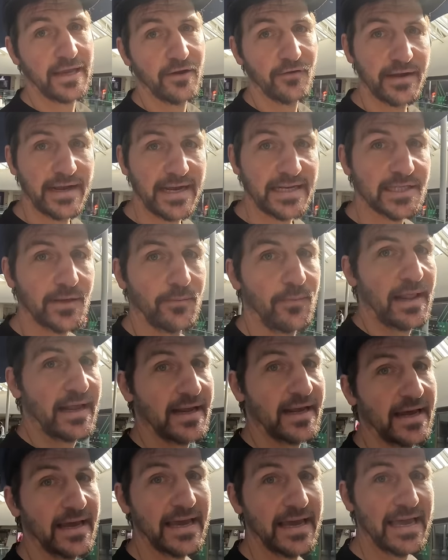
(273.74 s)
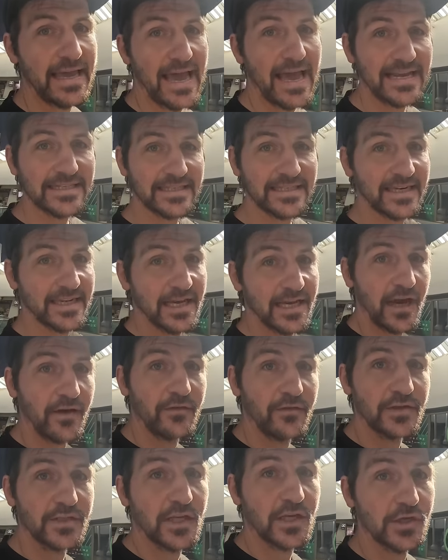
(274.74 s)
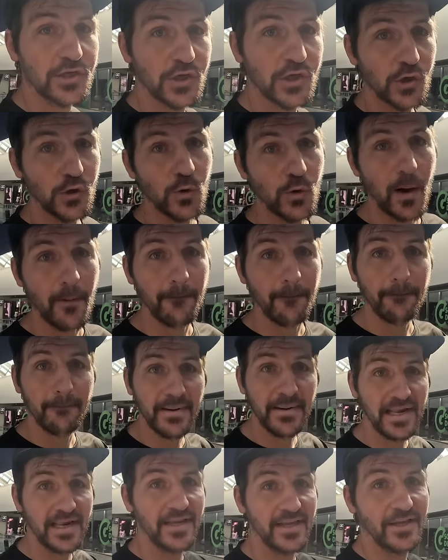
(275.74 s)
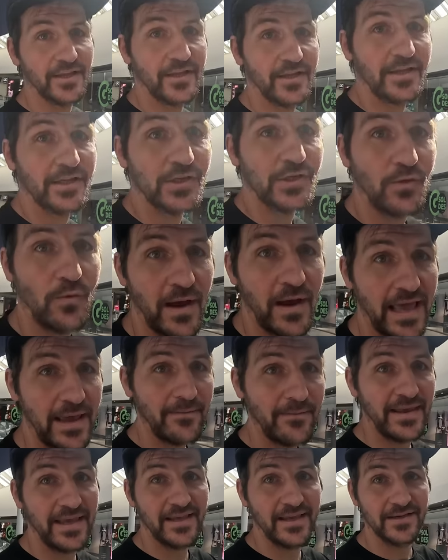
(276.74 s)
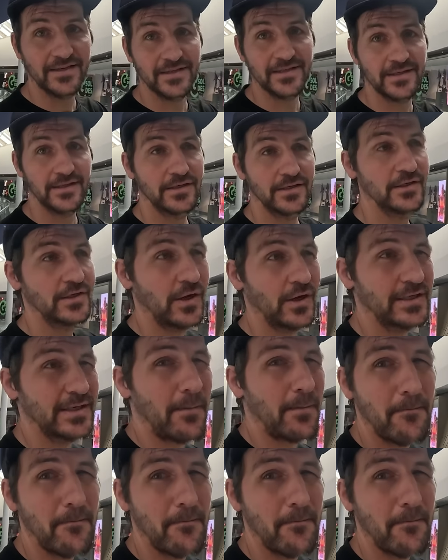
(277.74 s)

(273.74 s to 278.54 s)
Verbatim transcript: here in Casablanca. It actually covers two million square meters, so it's